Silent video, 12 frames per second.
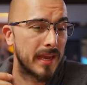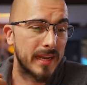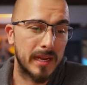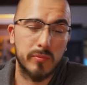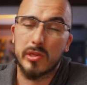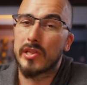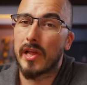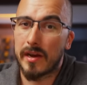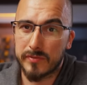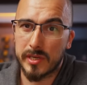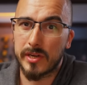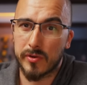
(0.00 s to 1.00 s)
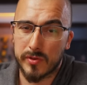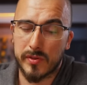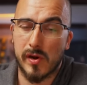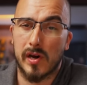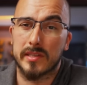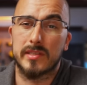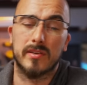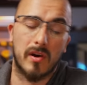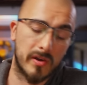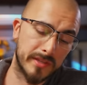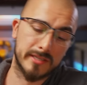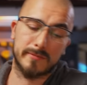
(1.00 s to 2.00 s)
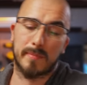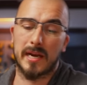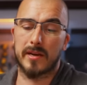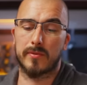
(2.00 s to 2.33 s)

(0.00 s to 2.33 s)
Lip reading: And I would love to hear your thoughts on the Inspire